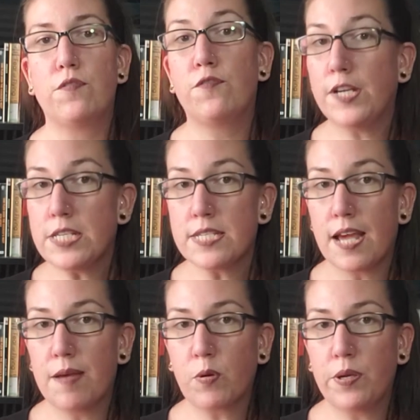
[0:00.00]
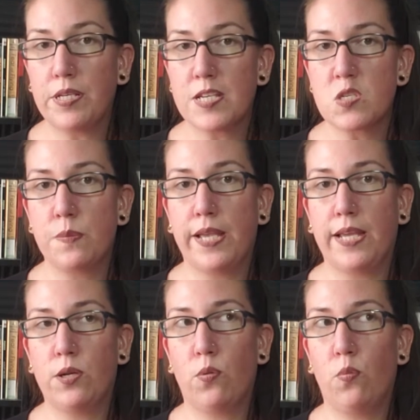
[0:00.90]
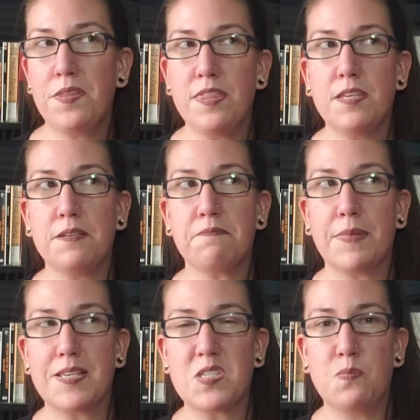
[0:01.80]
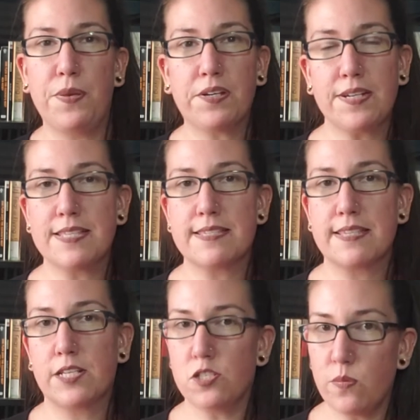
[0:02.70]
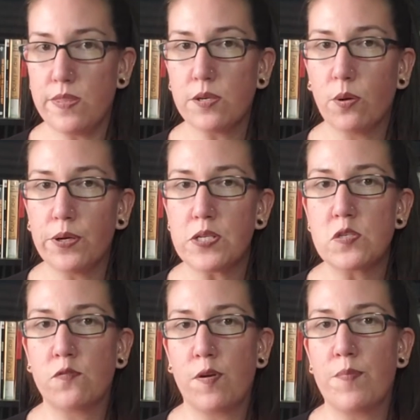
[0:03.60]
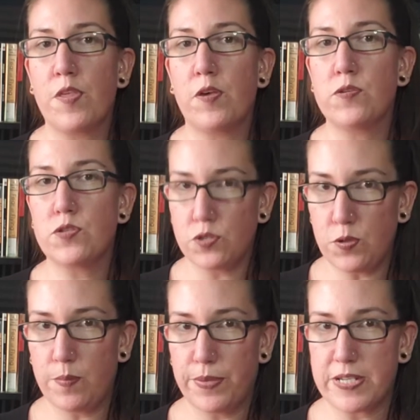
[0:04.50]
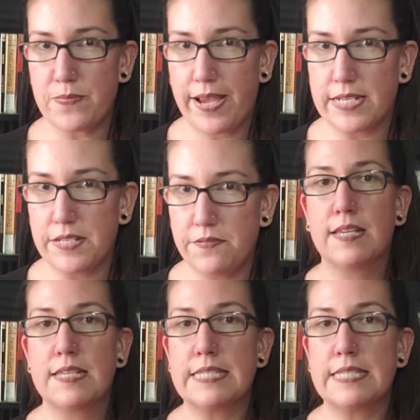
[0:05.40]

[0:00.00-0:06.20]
First, I'm going to explain what the experience is like doing the course from the student perspective.